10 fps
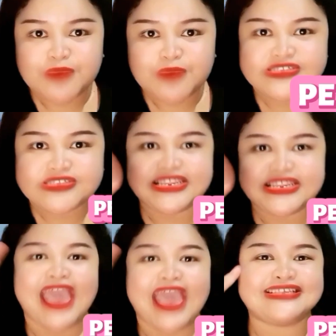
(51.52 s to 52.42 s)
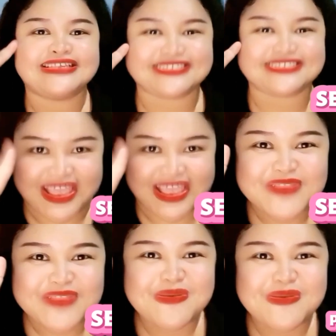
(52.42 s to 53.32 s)
person,
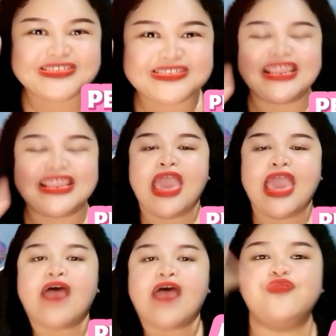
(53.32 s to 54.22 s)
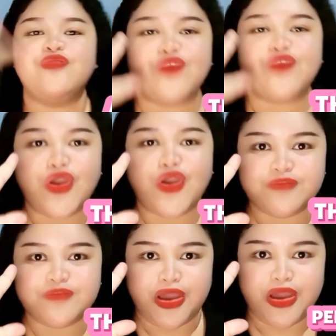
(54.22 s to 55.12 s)
second person, and third
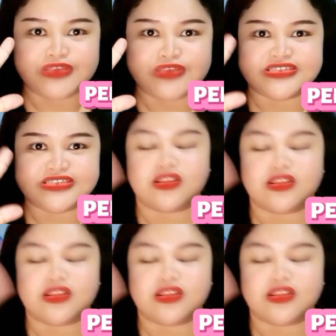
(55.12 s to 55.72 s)
person.